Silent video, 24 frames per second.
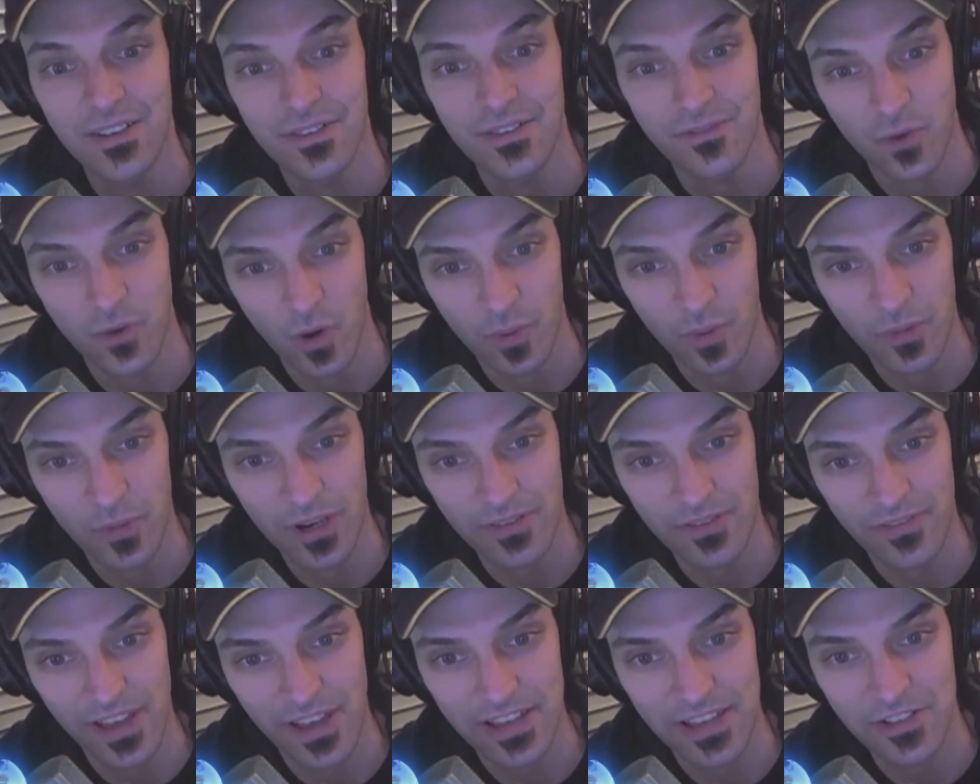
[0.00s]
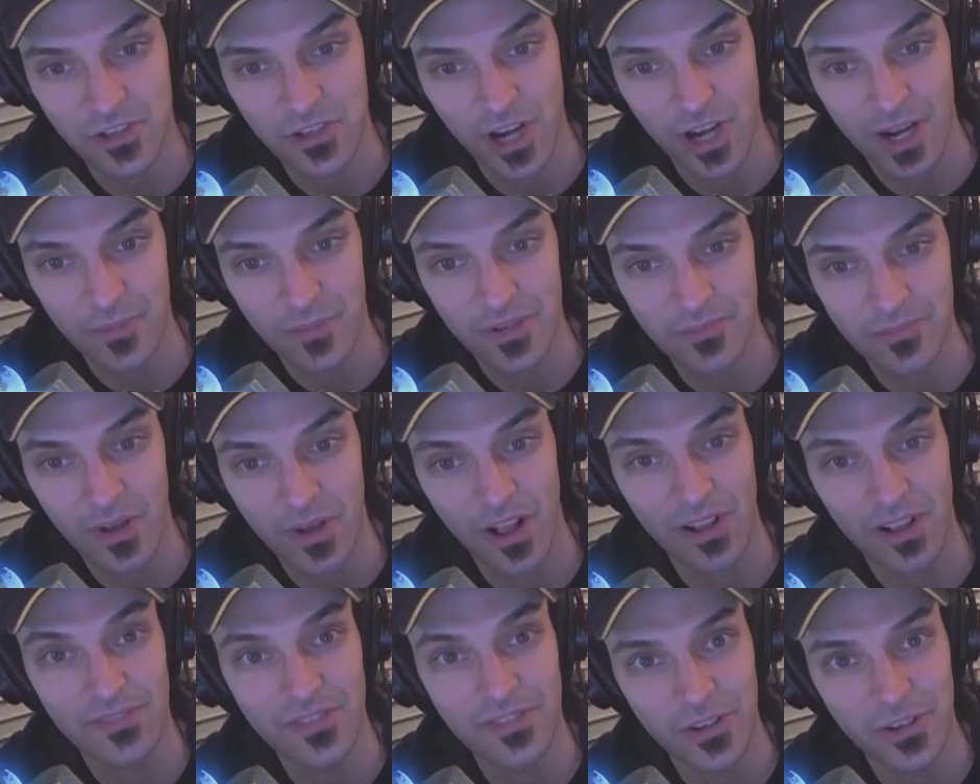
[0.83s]
former Fed Chairman
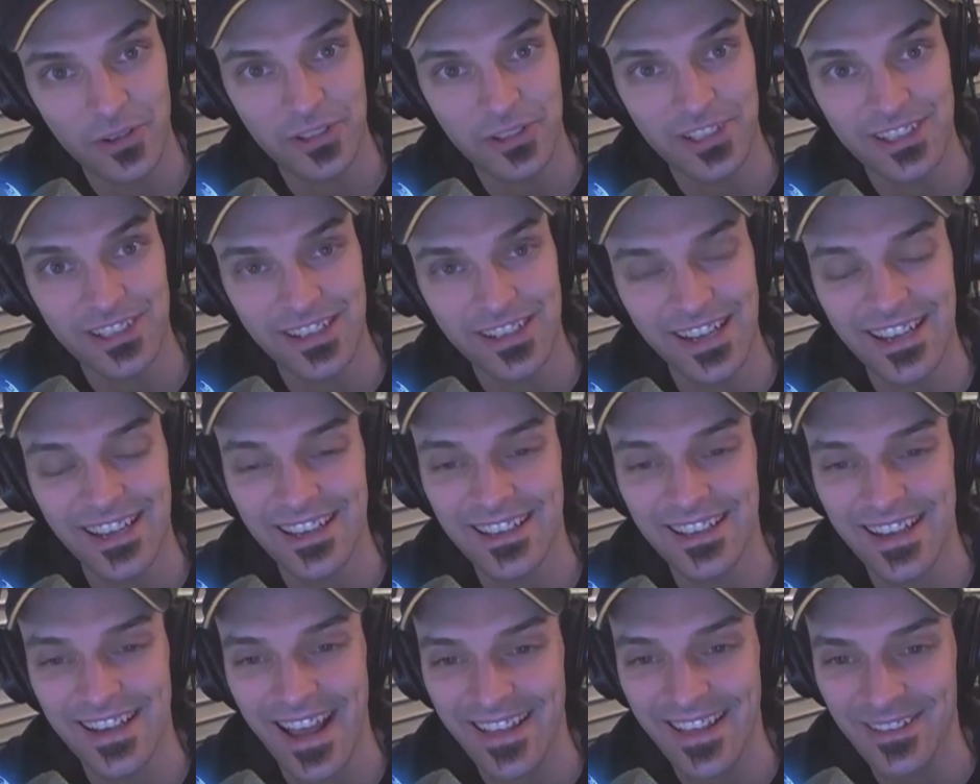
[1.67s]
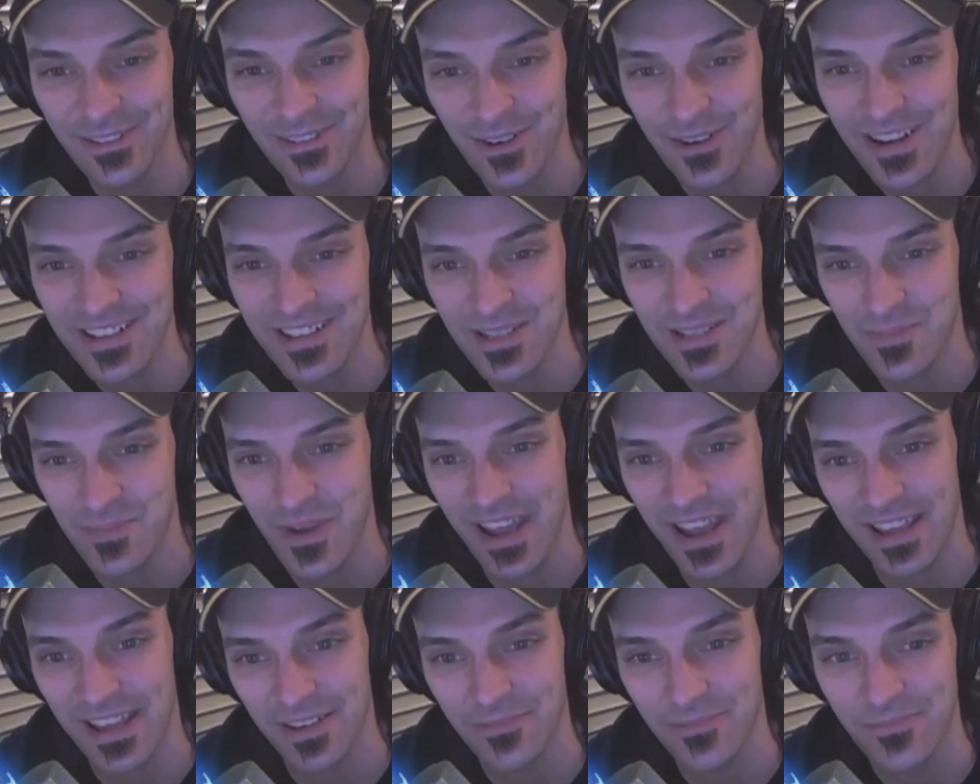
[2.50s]
Paul Volcker and Alan
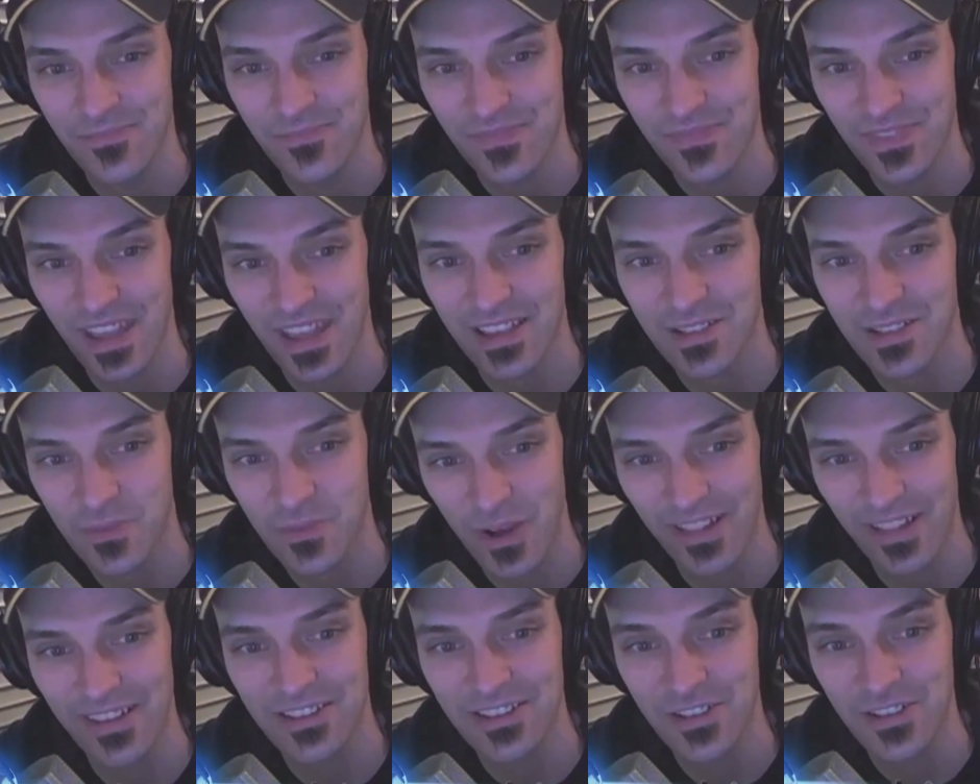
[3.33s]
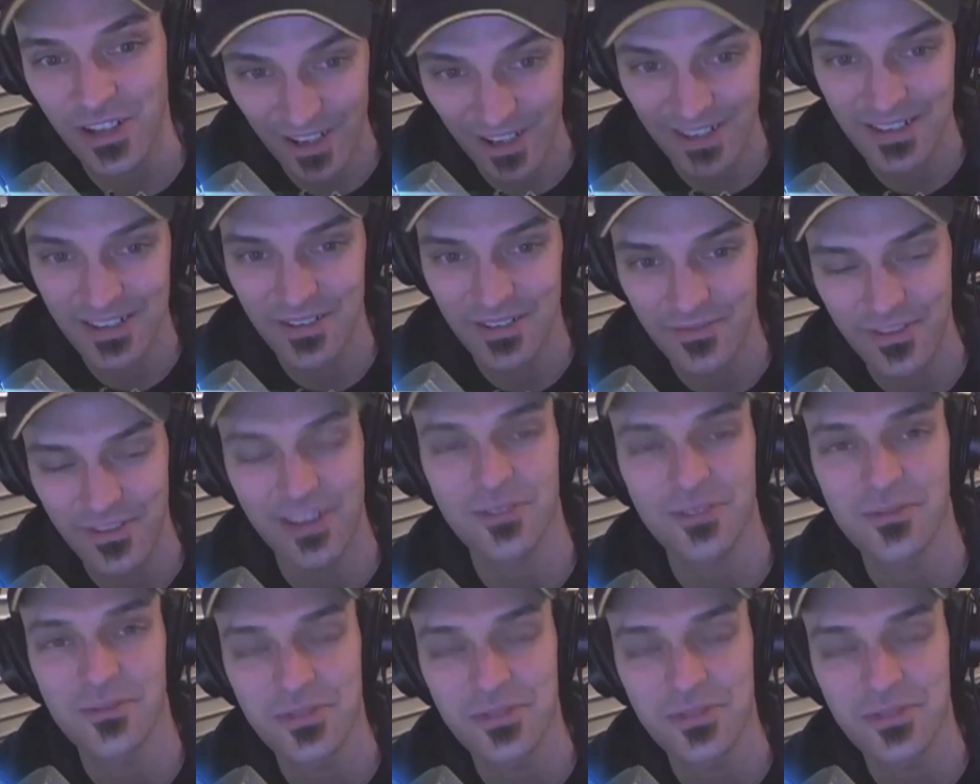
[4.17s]
Greenspan, as well as current Federal